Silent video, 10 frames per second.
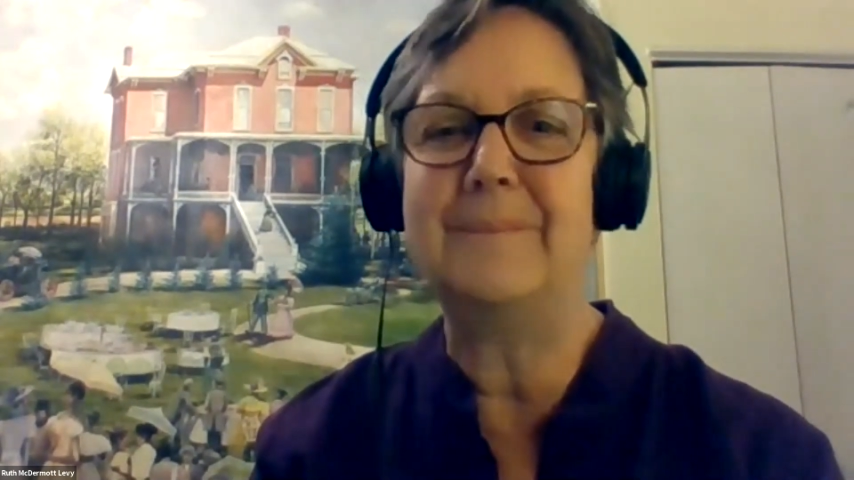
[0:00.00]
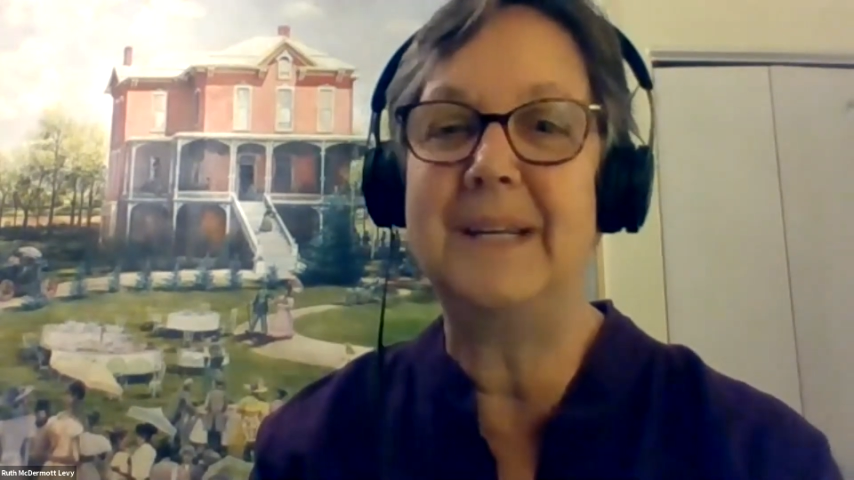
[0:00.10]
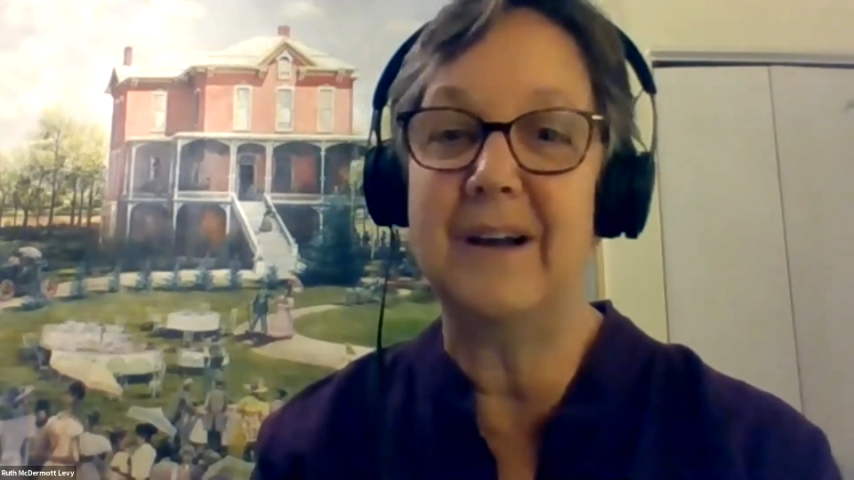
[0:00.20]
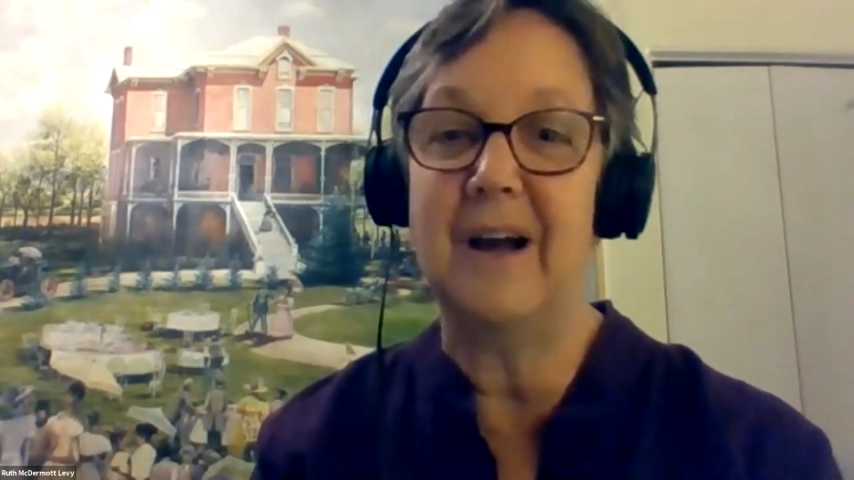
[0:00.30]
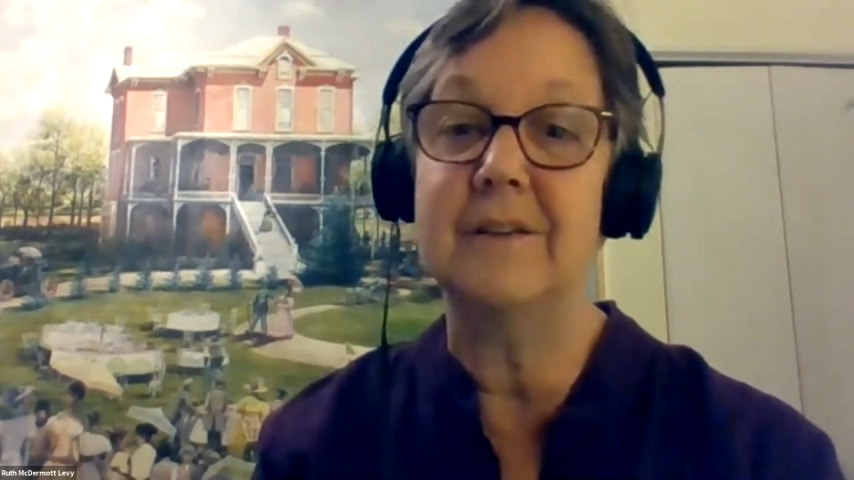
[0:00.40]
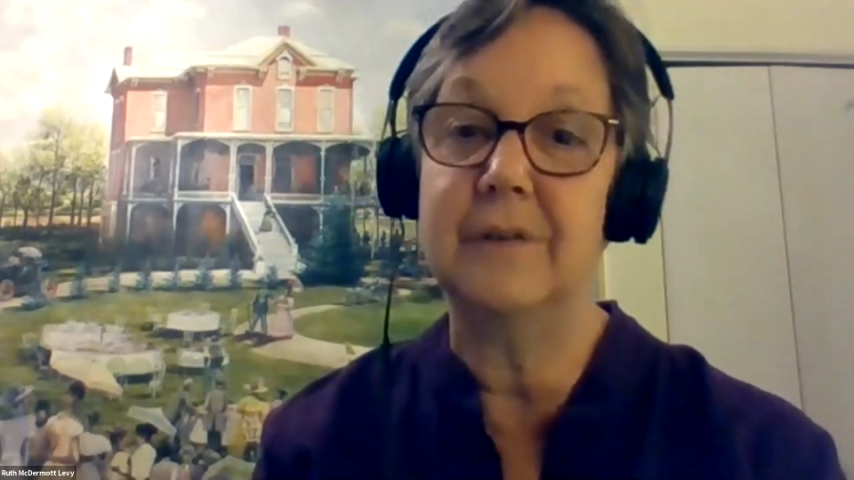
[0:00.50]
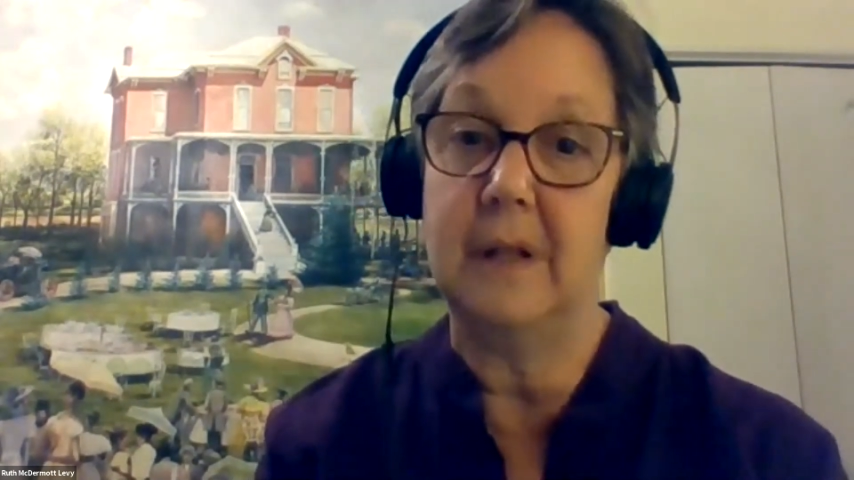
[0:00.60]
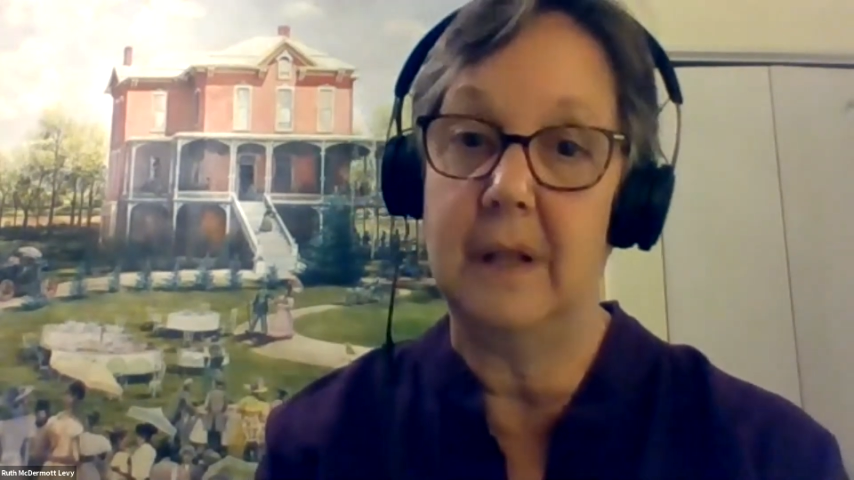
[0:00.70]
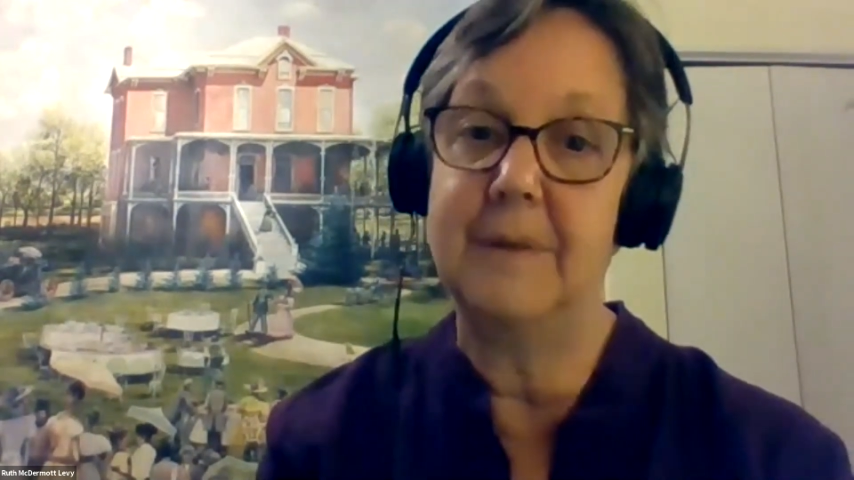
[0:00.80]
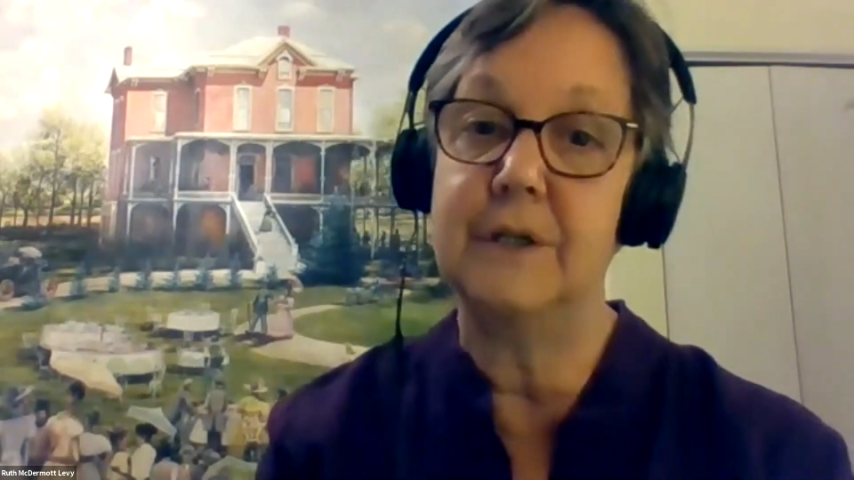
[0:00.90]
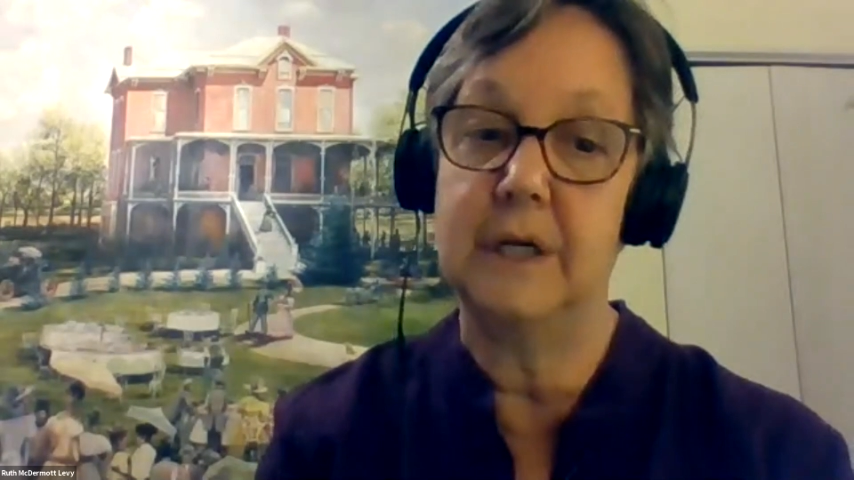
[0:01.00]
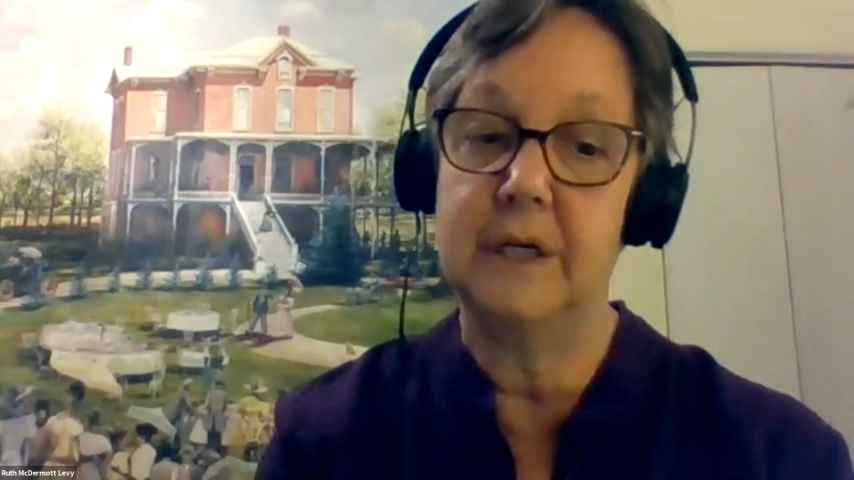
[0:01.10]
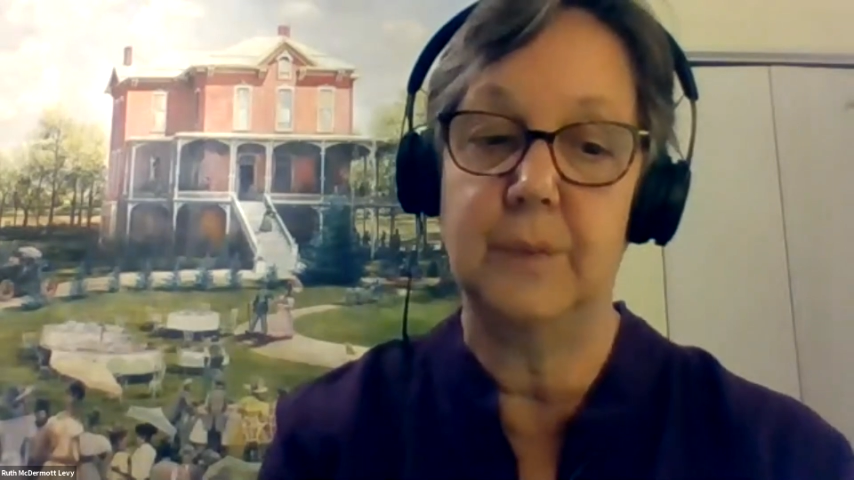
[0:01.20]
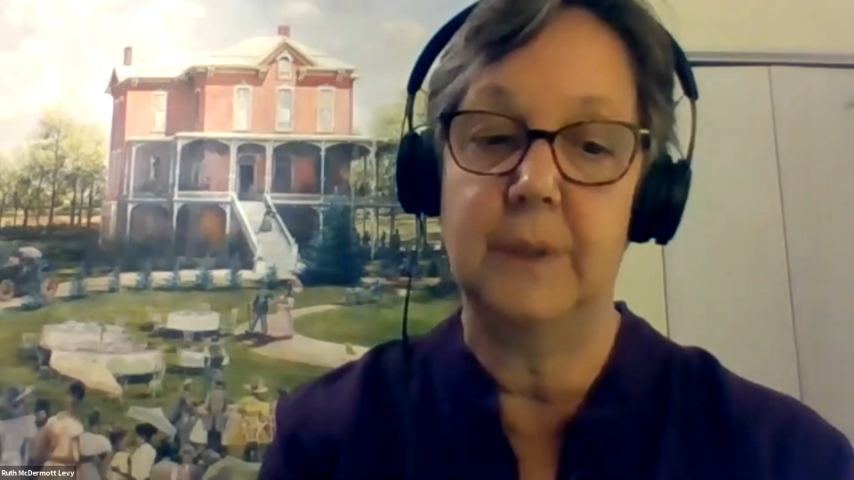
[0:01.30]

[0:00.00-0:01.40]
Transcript: because of climate change,